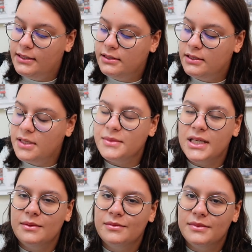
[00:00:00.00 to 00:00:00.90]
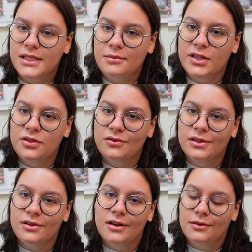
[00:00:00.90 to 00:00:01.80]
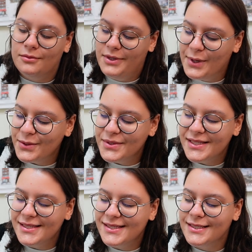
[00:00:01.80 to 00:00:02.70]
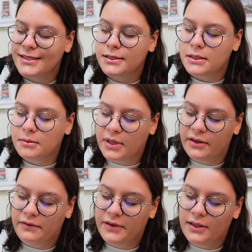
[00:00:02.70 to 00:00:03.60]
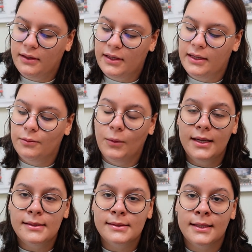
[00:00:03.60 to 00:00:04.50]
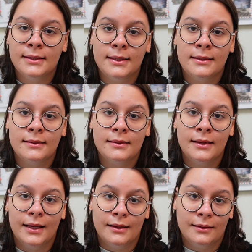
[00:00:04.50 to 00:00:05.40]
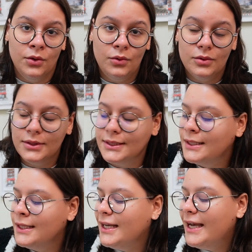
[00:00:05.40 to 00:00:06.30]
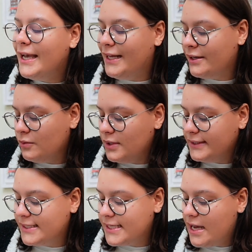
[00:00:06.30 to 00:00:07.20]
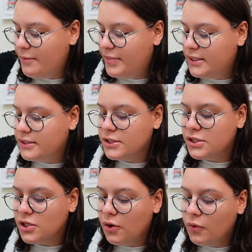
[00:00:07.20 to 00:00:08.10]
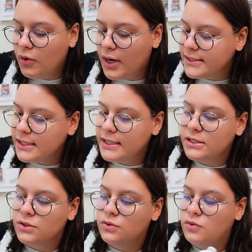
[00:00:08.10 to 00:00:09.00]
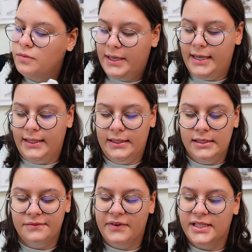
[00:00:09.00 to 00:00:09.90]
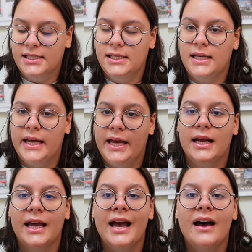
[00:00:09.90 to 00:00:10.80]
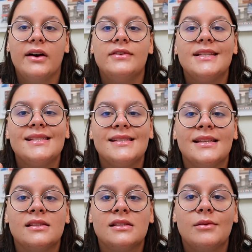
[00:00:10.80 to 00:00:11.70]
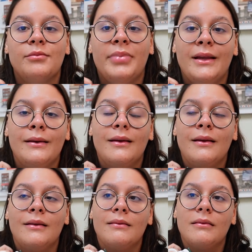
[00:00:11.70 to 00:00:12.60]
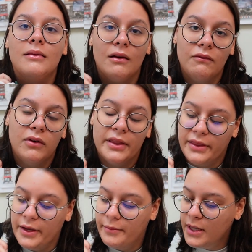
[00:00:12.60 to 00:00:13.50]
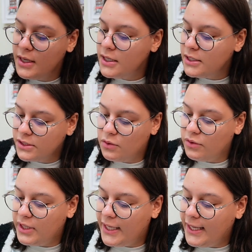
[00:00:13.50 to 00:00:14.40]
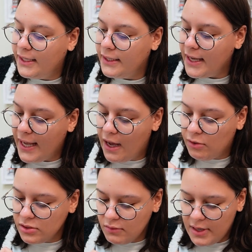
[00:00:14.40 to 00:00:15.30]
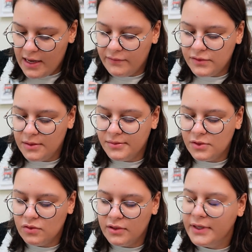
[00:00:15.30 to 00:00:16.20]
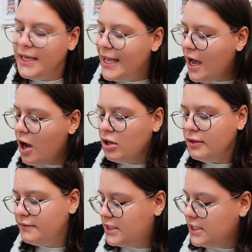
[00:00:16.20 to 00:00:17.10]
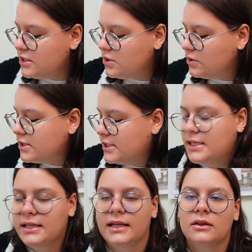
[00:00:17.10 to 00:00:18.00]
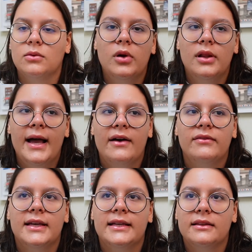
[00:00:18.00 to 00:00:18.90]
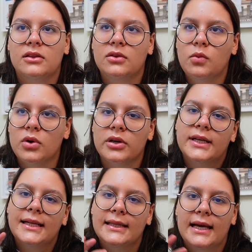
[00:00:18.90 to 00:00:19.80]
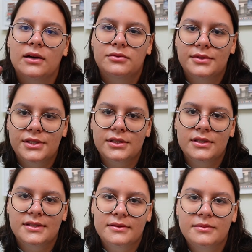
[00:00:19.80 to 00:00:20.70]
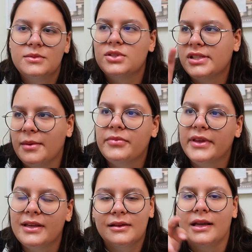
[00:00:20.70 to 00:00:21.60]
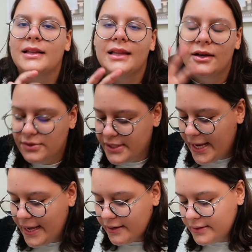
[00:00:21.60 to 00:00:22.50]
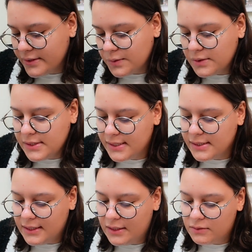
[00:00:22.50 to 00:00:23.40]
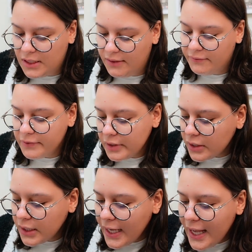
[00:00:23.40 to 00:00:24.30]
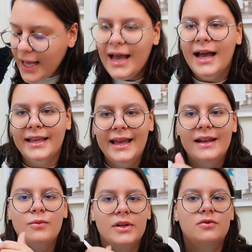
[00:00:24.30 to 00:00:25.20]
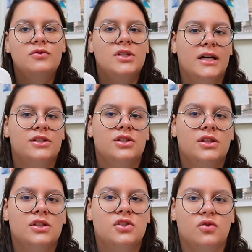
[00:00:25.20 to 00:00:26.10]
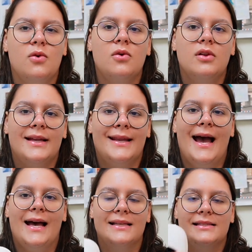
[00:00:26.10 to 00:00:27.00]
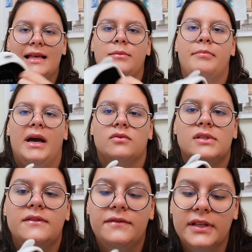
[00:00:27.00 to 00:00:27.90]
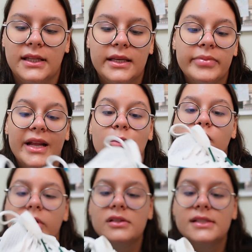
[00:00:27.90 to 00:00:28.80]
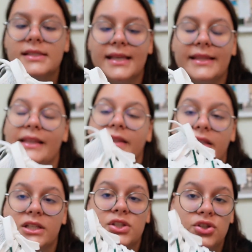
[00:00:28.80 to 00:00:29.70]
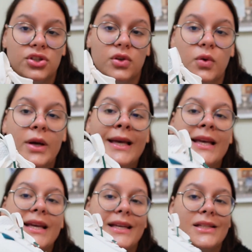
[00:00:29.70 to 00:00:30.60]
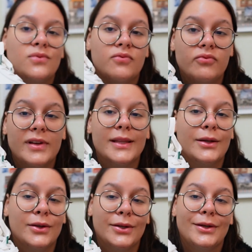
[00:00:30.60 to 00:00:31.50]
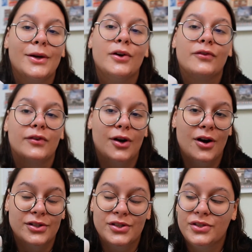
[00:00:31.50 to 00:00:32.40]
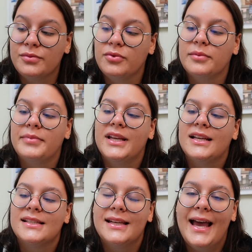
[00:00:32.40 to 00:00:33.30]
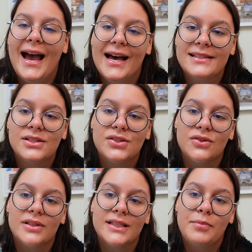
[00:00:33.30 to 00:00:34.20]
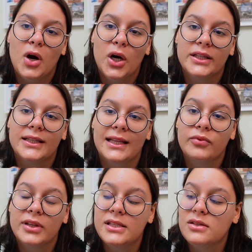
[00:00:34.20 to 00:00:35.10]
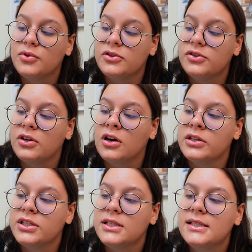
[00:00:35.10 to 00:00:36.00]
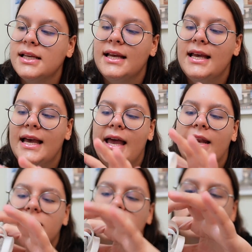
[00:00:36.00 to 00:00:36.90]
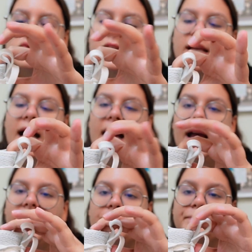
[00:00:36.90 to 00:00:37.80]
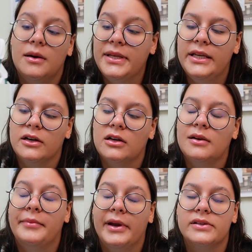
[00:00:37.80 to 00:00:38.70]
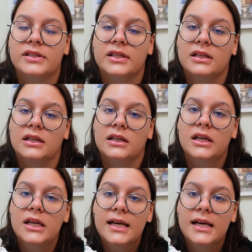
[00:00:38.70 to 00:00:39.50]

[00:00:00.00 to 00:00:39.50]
and sometimes my shoes are not water resistant, my feet get wet and then get cold, and I don't want that to happen. So I decided to buy these Vessi, and I have since been in love with them. So they also have some sort of, all of these you'll see that will have like the word cloud something, like Cloud Tech. This one says Cloud Comfort. Again, when you touch the sole, it has that bouncy feeling, but I will say that this shoe is really good for arch support because it has a certain part that really supports your arches, and it's really high up here compared to the